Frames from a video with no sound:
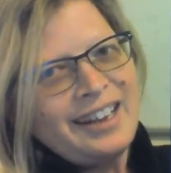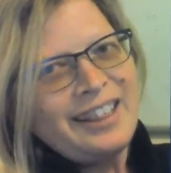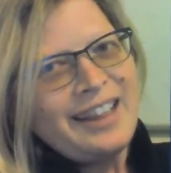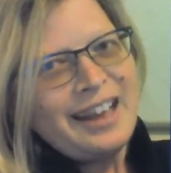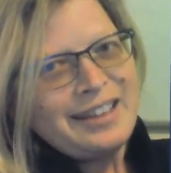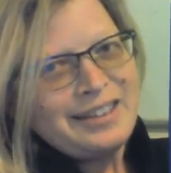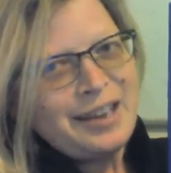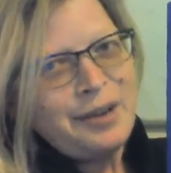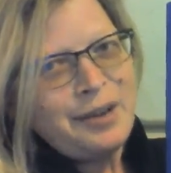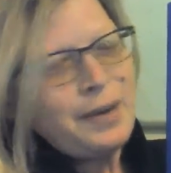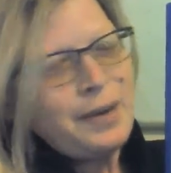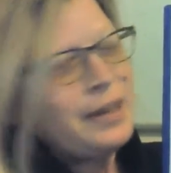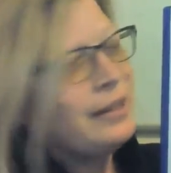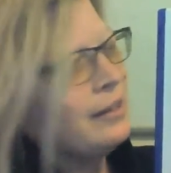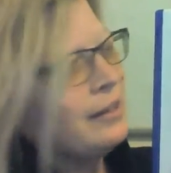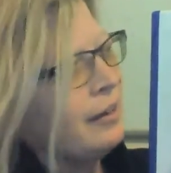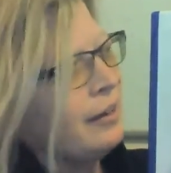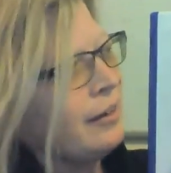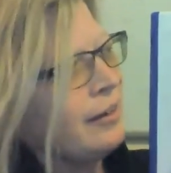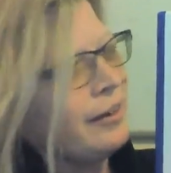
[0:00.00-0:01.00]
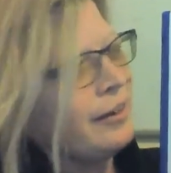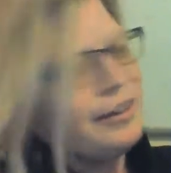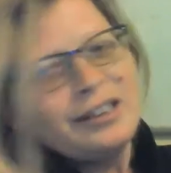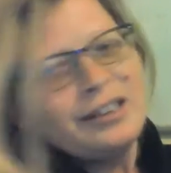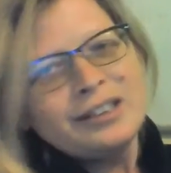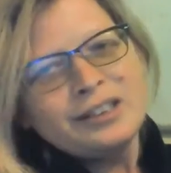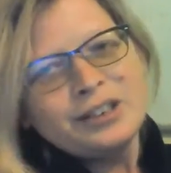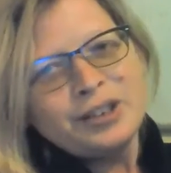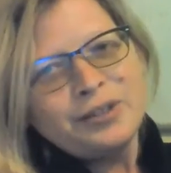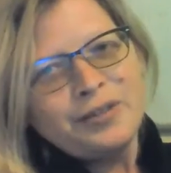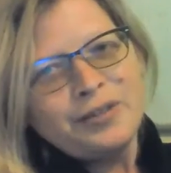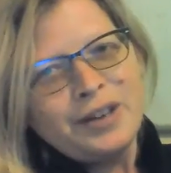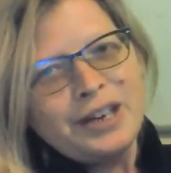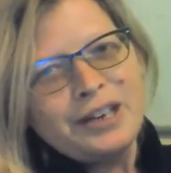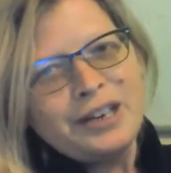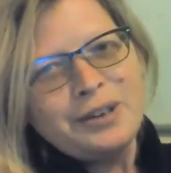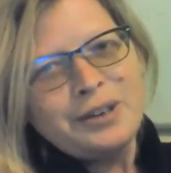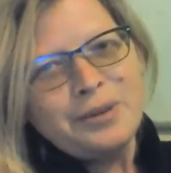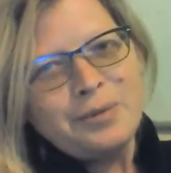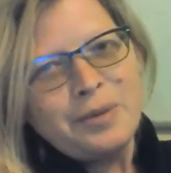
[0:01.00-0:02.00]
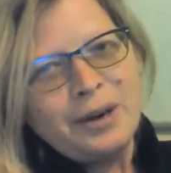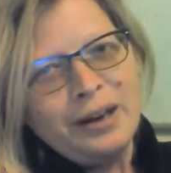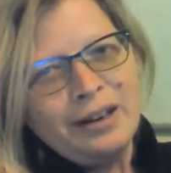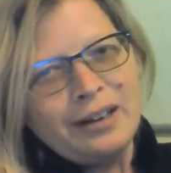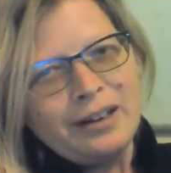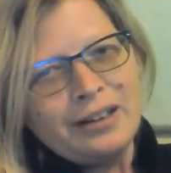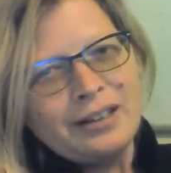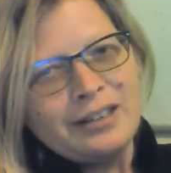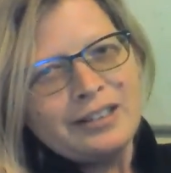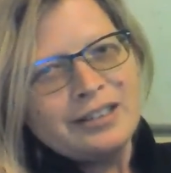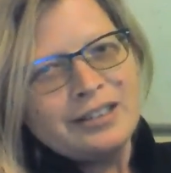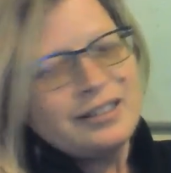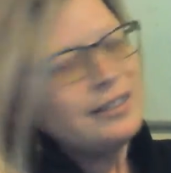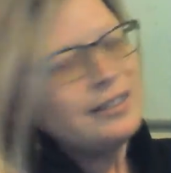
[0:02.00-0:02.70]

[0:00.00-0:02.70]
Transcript: that's how we learn to read new words.